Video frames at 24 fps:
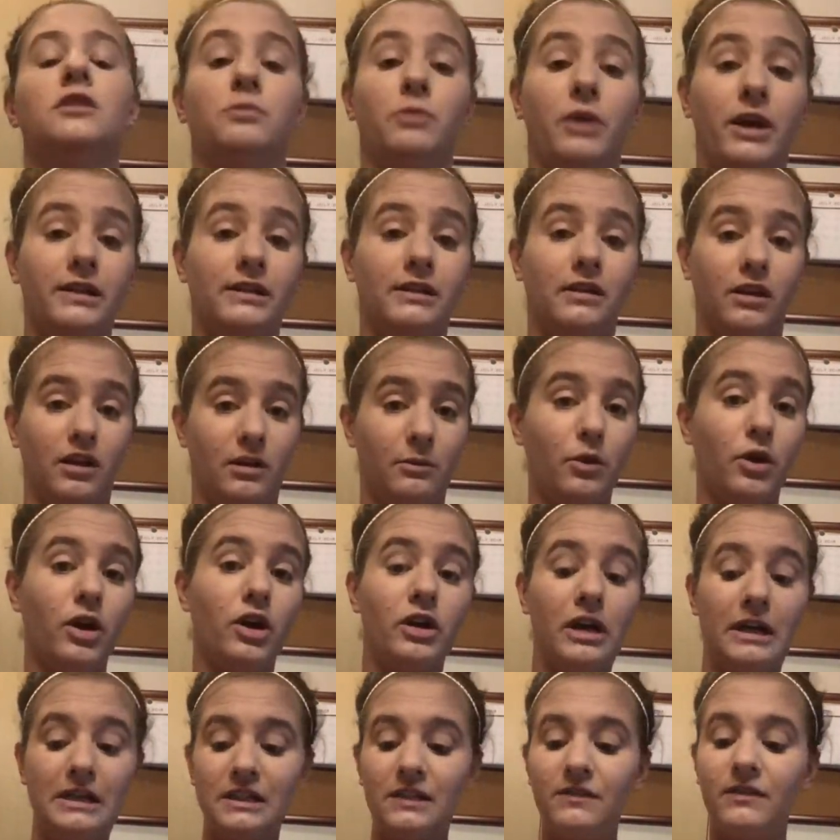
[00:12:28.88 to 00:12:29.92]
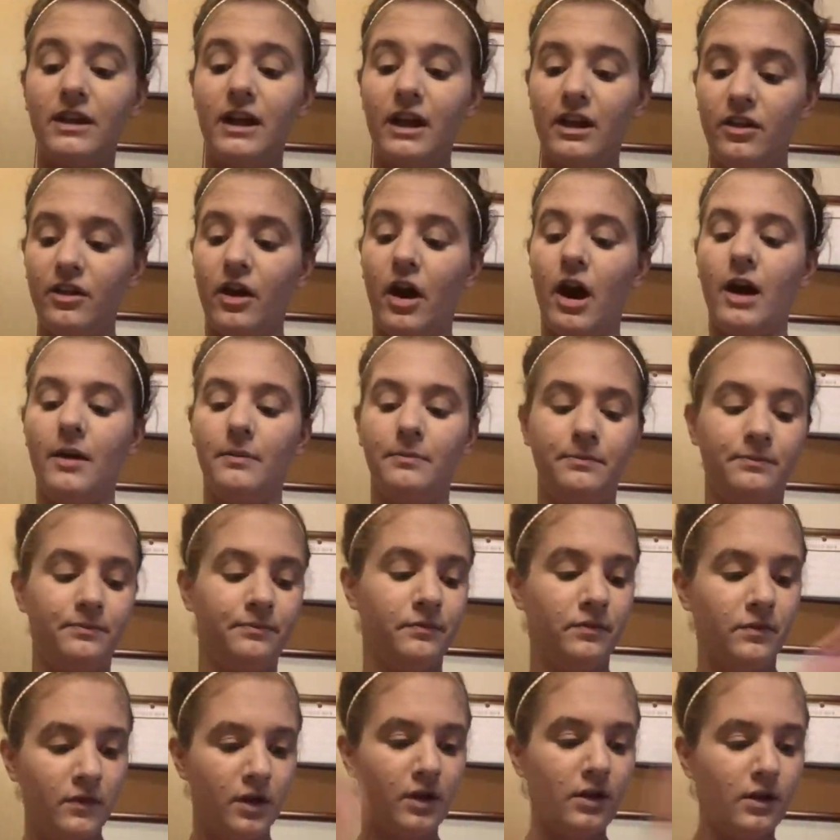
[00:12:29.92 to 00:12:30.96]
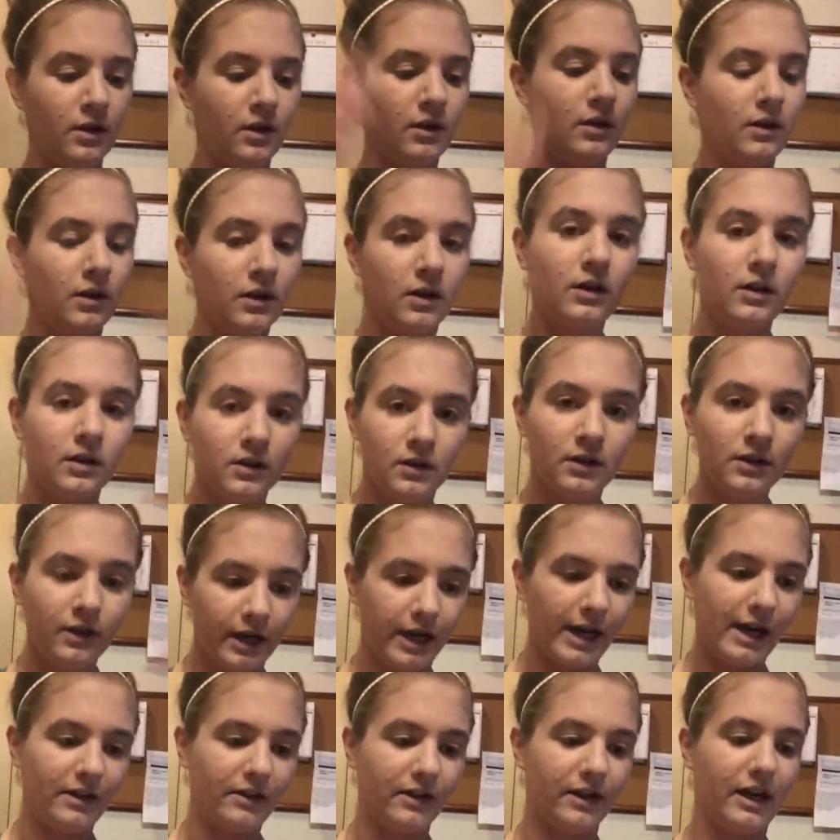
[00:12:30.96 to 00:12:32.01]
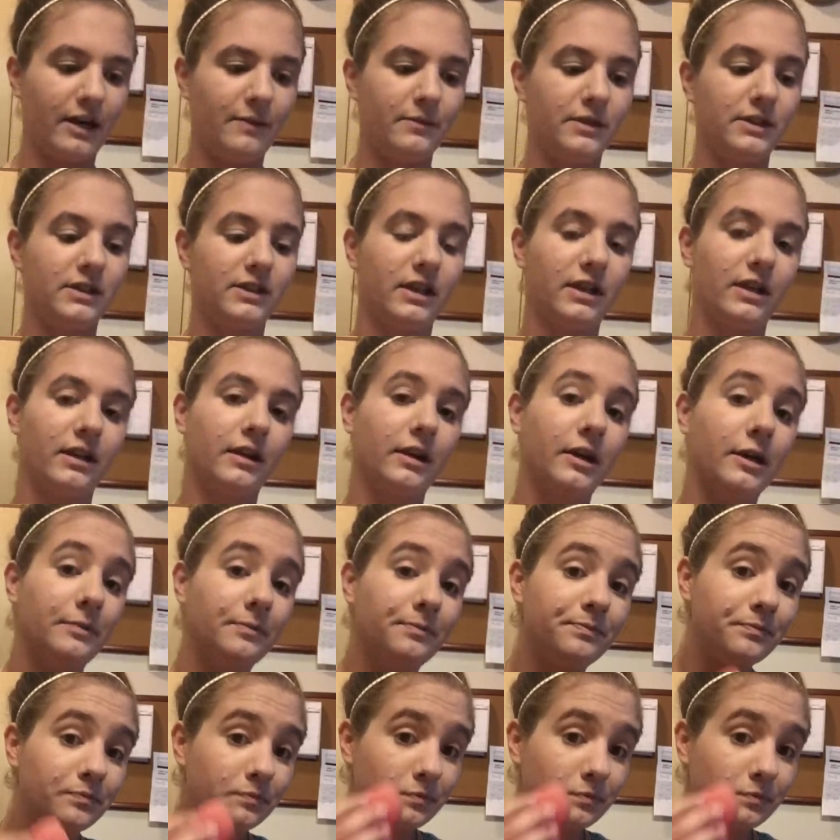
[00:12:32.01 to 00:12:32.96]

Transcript: spray is a little more aggressive than I thought. And then I'm just gonna